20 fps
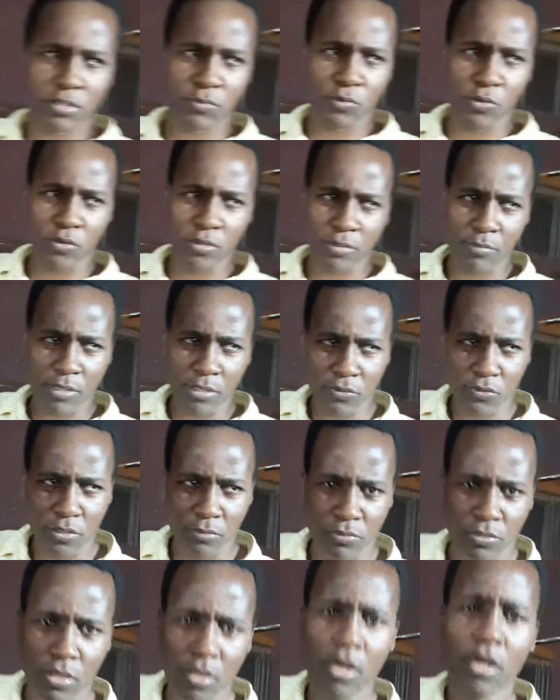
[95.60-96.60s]
We call them E
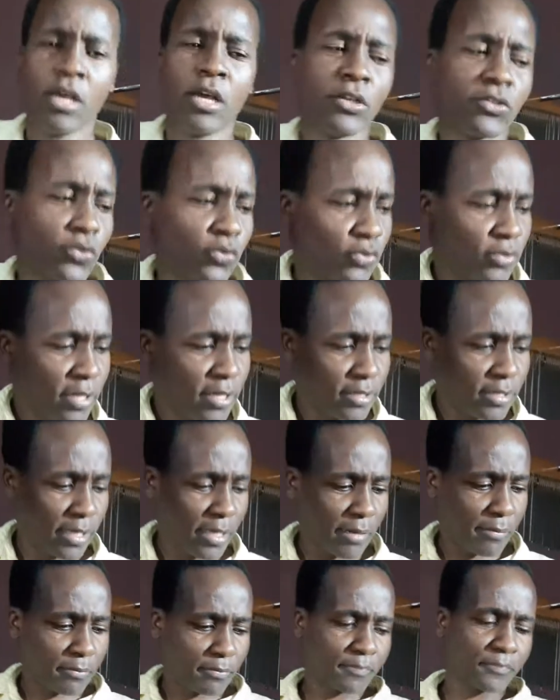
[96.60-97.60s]
drums. So tonight,
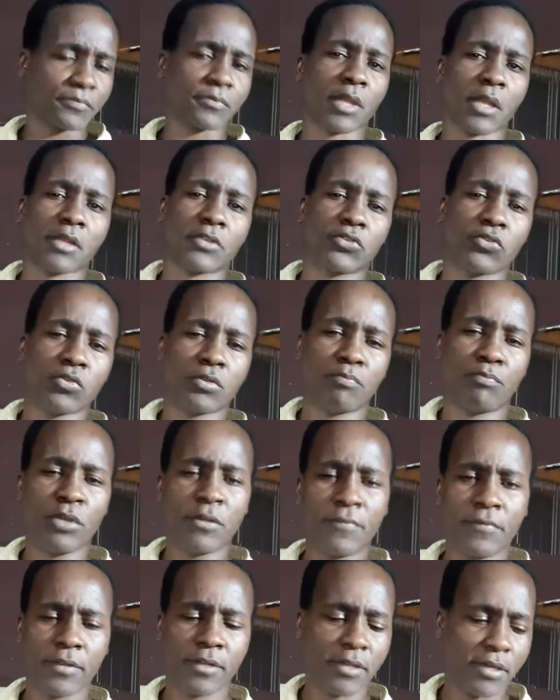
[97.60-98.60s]
so
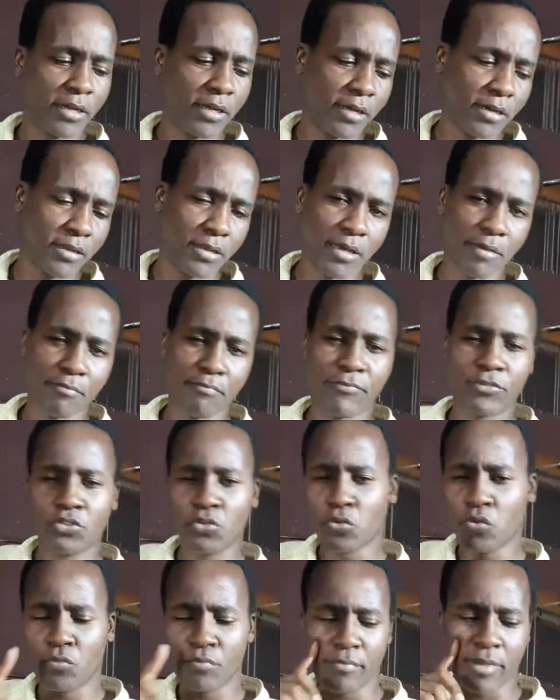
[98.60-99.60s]
briefly, the
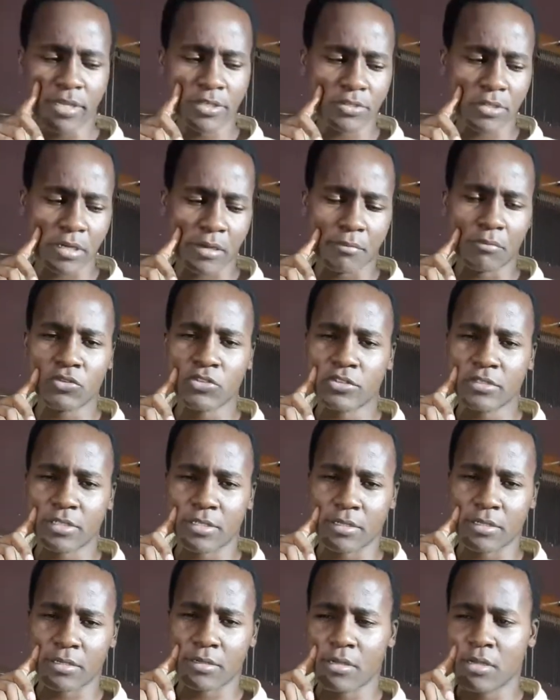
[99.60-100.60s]
Zuku bass are
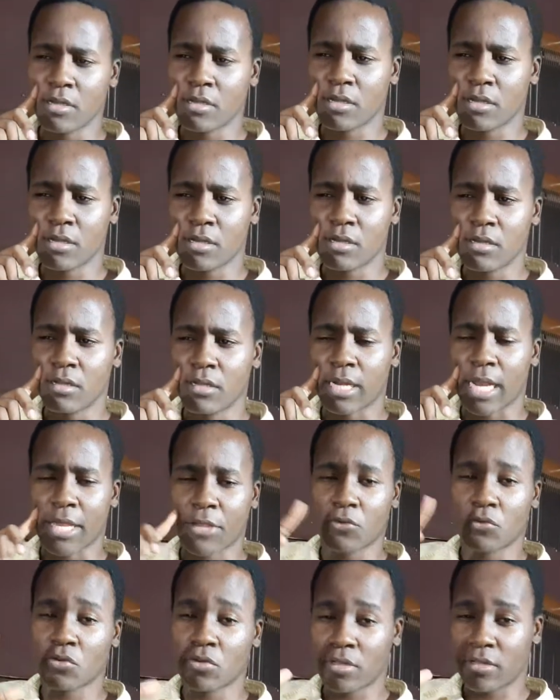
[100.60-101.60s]
mostly like
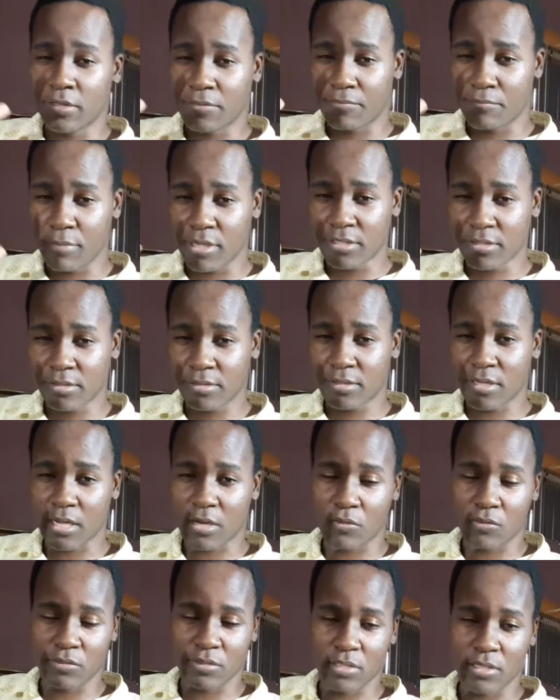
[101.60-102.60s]
the bass. How
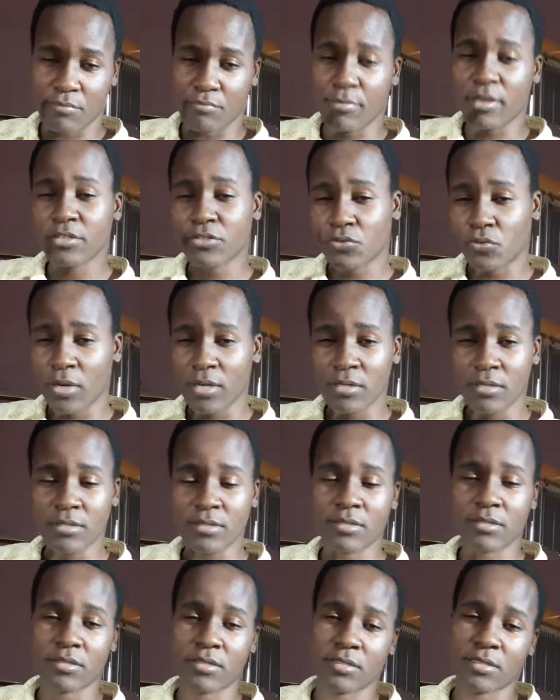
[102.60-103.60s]
the bass
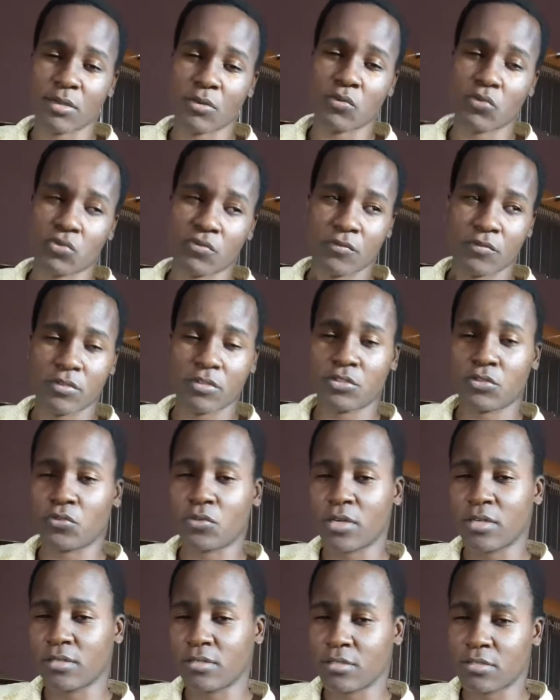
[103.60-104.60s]
runs. It's a groove which
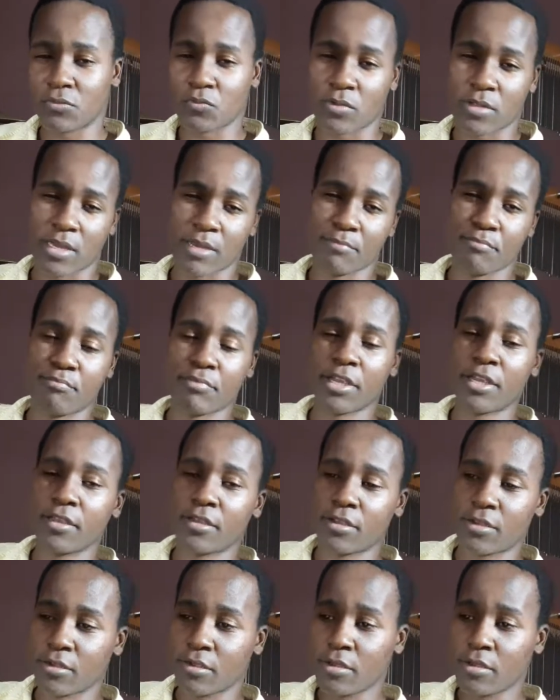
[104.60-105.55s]
runs with a kick.